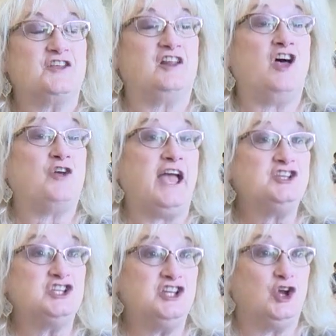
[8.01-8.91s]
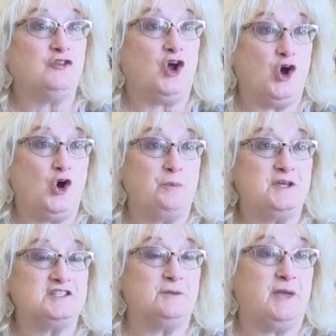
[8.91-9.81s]
the location here, the hope
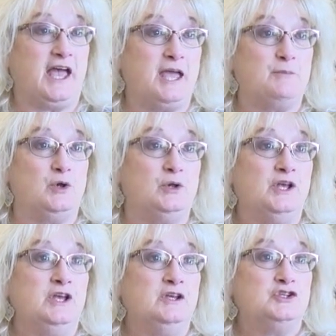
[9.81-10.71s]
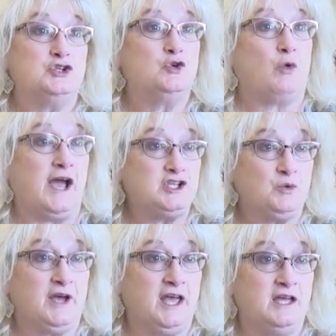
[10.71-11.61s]
is to be able to
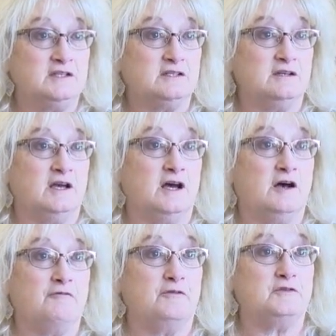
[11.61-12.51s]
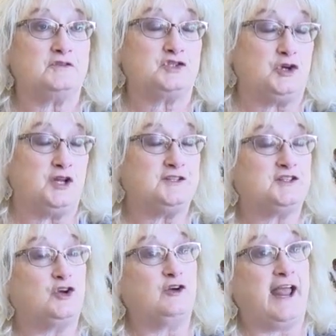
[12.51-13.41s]
graduate students
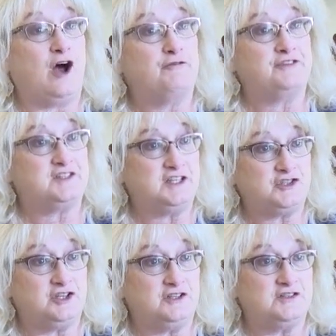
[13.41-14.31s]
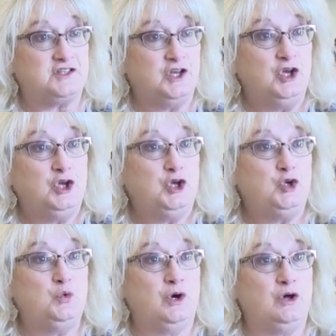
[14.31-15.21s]
that are now physicians
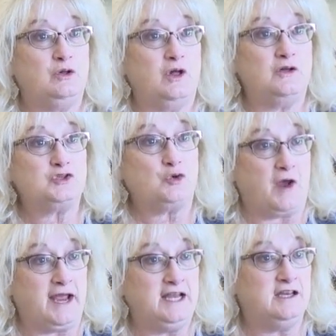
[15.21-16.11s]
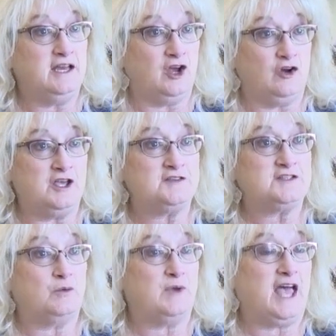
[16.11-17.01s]
who will train in
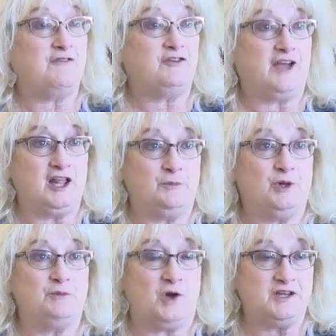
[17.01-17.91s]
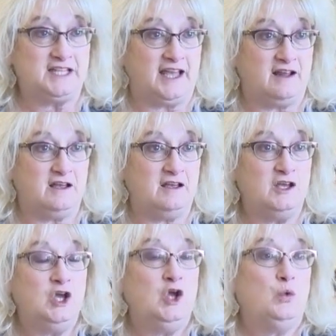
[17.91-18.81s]
areas that we have available in Montana.
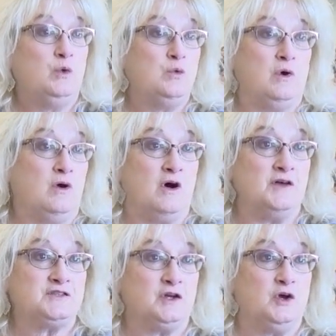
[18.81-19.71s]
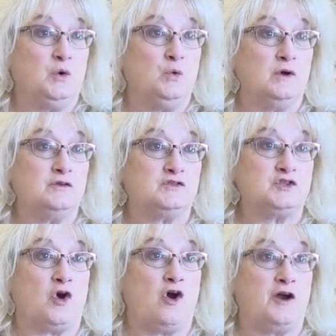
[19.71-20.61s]
We will also
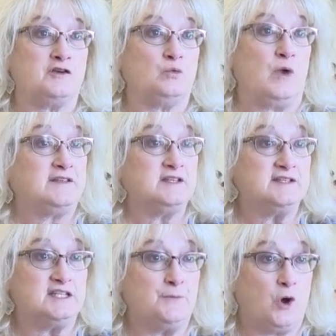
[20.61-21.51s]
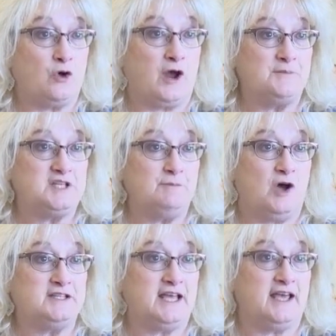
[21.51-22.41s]
start residency programs in
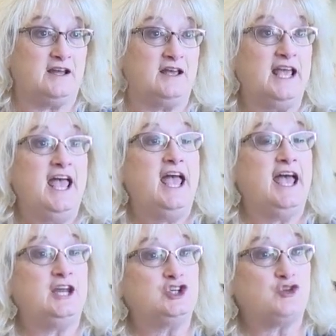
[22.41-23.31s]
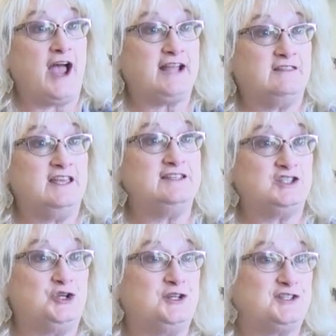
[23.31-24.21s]
Montana. The Toro College of
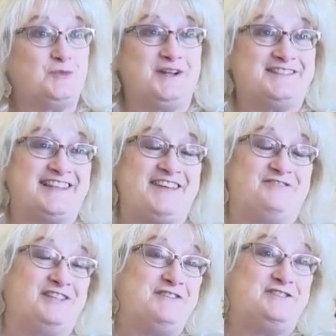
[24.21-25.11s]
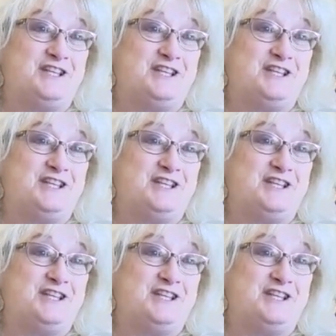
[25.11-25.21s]
Osteopathic Medicine had